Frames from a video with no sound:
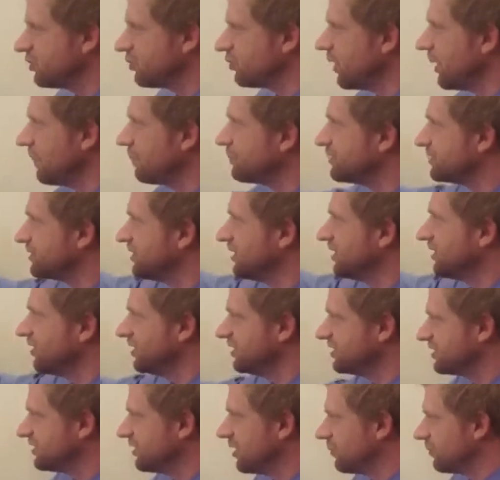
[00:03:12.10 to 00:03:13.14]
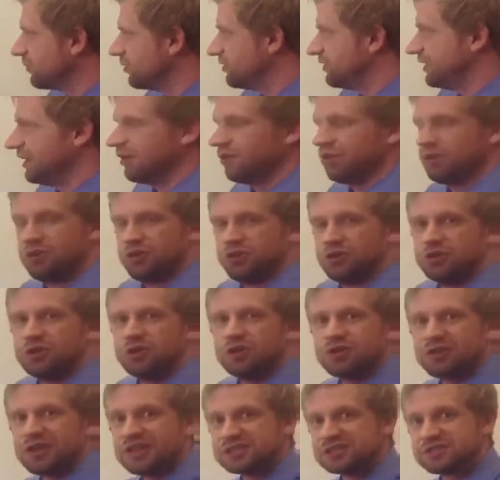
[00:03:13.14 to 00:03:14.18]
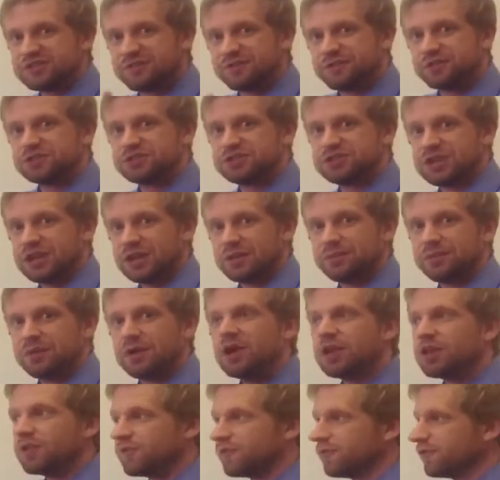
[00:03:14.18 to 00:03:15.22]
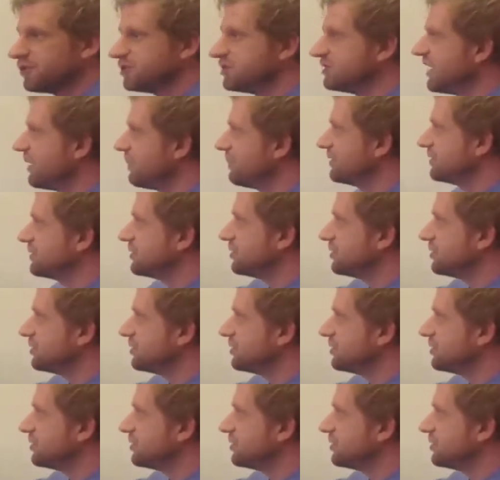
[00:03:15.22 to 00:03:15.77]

represented this number down here. That's the first step. The first step is